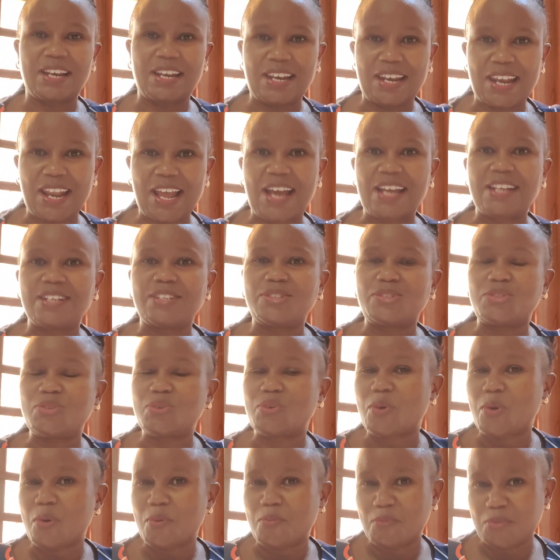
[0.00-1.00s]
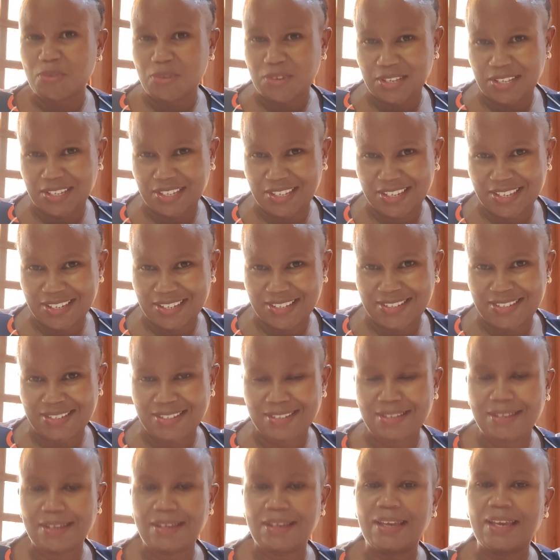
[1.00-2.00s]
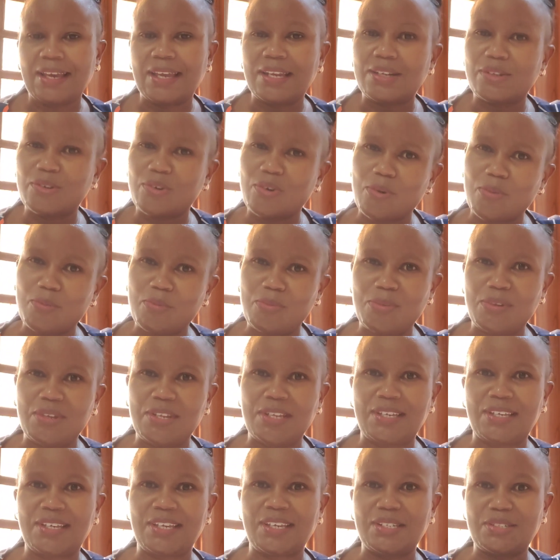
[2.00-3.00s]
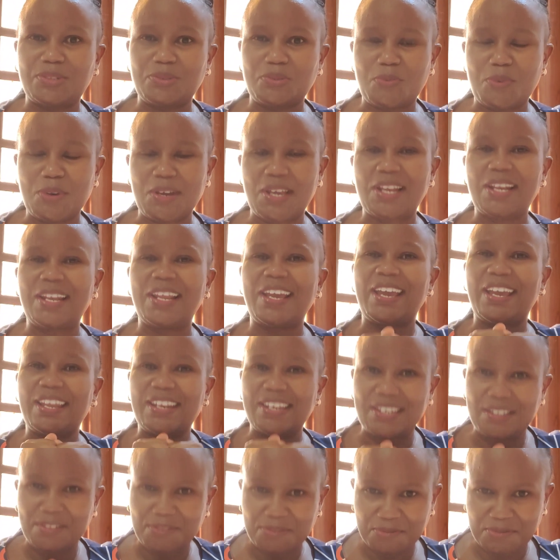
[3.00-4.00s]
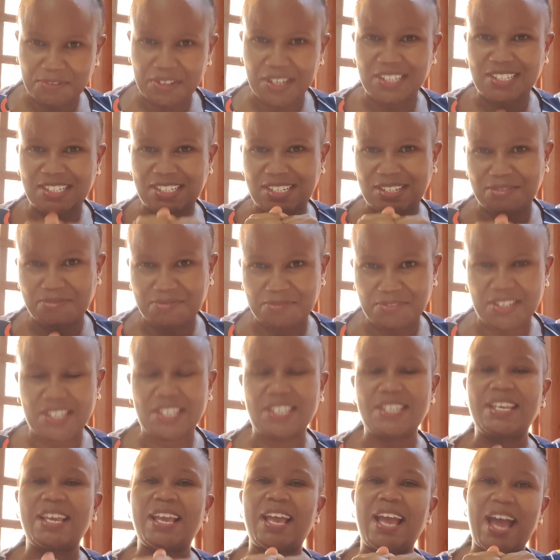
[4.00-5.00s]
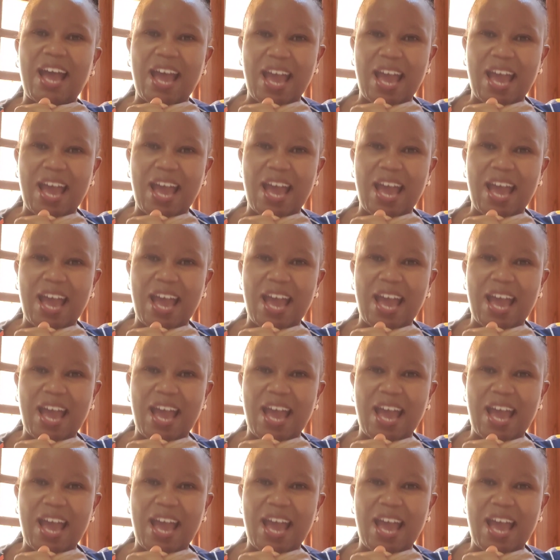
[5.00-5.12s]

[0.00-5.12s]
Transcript: Learn to communicate, and communicate well and effectively.